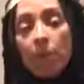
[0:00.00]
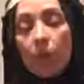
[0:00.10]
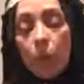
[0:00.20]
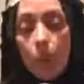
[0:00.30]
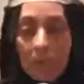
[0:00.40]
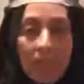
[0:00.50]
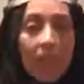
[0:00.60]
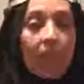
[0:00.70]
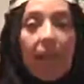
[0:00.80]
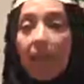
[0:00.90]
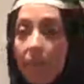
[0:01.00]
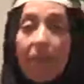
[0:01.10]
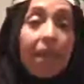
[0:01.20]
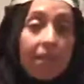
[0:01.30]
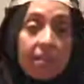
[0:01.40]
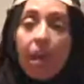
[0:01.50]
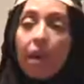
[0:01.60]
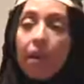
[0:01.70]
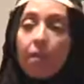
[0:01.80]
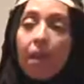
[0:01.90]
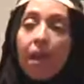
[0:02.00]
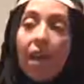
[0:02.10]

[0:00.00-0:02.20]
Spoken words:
women and men at the time,